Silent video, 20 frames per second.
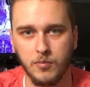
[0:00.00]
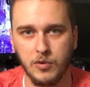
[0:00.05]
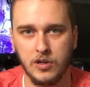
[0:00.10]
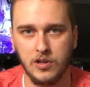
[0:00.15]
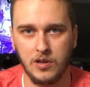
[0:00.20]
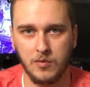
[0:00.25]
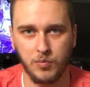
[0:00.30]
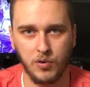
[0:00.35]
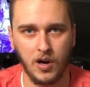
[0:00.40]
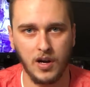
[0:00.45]
the
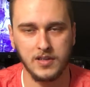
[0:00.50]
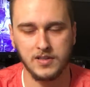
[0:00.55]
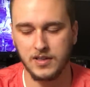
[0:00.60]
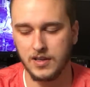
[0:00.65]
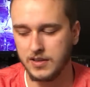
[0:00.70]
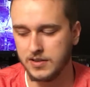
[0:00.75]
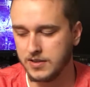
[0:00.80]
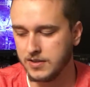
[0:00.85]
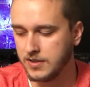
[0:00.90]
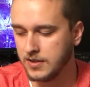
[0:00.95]
building
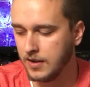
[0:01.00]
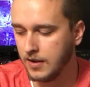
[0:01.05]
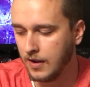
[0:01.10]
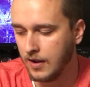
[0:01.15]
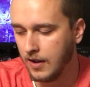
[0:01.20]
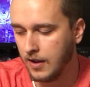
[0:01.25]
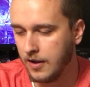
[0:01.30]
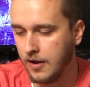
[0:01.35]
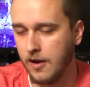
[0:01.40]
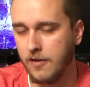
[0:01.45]
process.
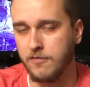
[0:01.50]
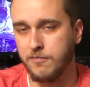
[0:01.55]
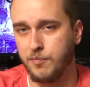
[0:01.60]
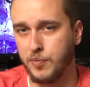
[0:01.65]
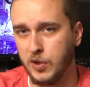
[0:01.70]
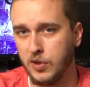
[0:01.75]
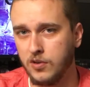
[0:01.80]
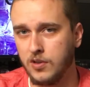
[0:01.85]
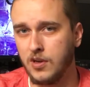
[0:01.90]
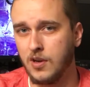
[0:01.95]
I've
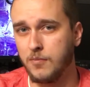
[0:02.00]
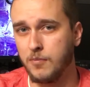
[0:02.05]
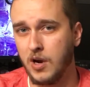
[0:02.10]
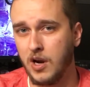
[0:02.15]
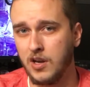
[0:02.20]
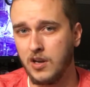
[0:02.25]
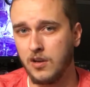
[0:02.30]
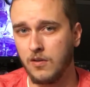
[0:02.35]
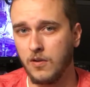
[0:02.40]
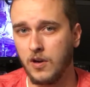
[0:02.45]
built a
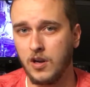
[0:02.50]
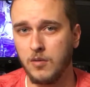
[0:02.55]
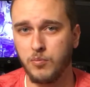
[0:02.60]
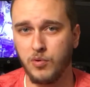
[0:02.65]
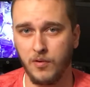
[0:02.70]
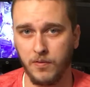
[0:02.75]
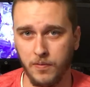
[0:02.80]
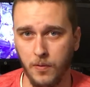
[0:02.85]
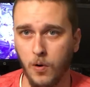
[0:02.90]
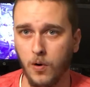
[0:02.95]
mining rig
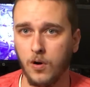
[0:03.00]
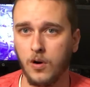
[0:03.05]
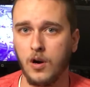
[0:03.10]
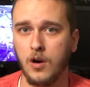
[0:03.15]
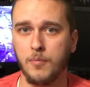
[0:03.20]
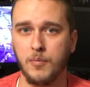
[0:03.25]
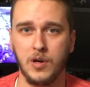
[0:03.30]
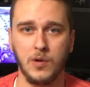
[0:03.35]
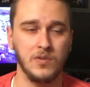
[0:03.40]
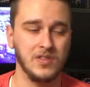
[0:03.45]

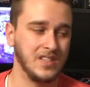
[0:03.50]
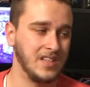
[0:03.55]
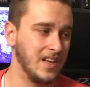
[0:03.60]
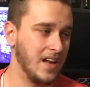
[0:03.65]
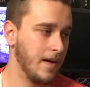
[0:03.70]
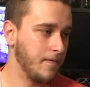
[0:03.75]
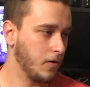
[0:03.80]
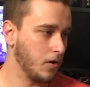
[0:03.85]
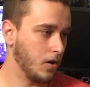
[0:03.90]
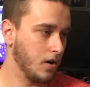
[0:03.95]
before, but it was
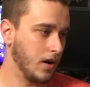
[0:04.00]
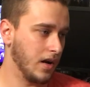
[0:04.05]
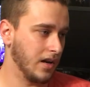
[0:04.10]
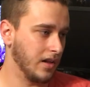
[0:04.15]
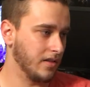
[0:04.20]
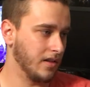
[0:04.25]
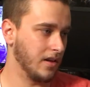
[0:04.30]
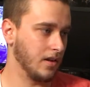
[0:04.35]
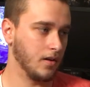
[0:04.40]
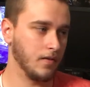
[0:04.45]
never
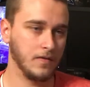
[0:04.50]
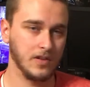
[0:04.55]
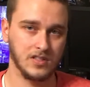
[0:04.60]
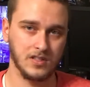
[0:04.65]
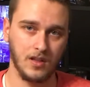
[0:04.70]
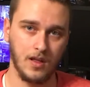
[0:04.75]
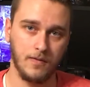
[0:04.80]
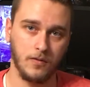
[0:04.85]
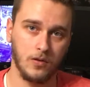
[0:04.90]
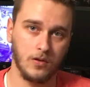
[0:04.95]
anything of
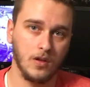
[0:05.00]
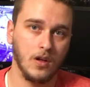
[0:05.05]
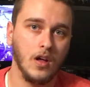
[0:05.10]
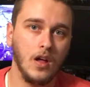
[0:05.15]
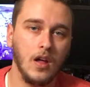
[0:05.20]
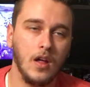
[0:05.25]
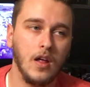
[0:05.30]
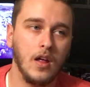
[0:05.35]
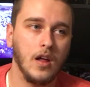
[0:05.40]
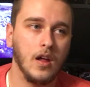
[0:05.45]
this level.
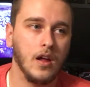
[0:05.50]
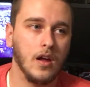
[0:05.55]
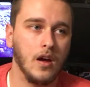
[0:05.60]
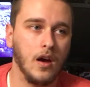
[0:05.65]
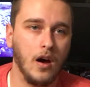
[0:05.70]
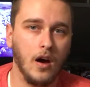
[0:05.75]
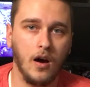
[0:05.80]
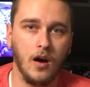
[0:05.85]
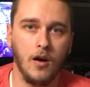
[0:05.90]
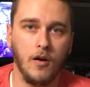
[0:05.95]

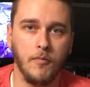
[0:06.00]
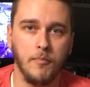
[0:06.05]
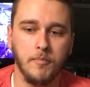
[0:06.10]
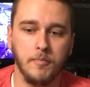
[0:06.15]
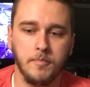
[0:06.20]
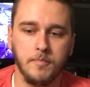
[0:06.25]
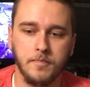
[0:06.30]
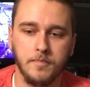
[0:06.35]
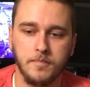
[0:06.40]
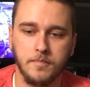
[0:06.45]

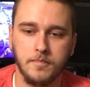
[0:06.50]
Um,